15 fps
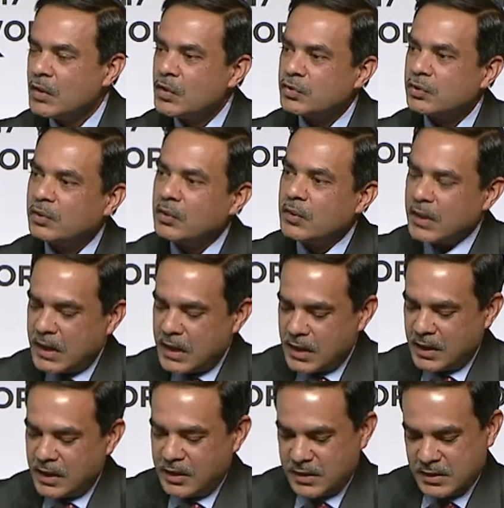So
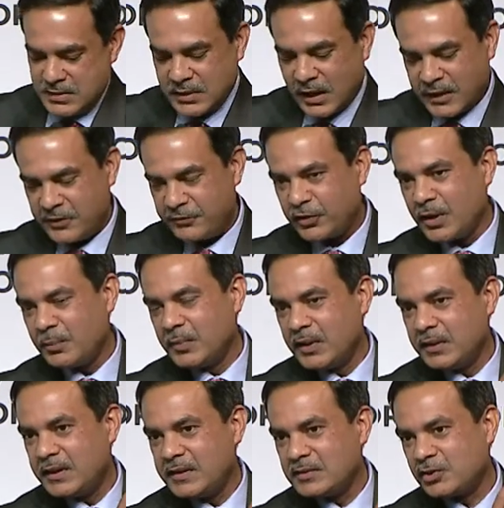starting from
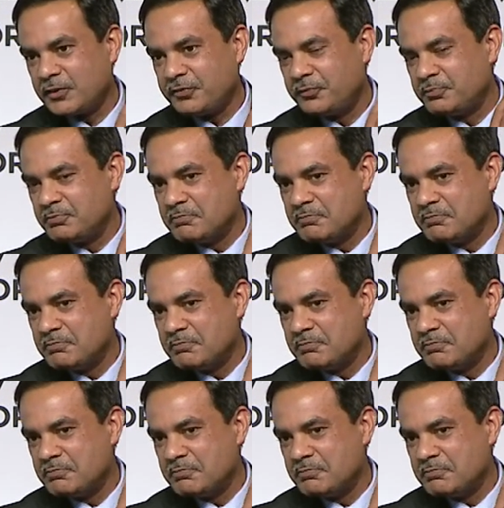the sort of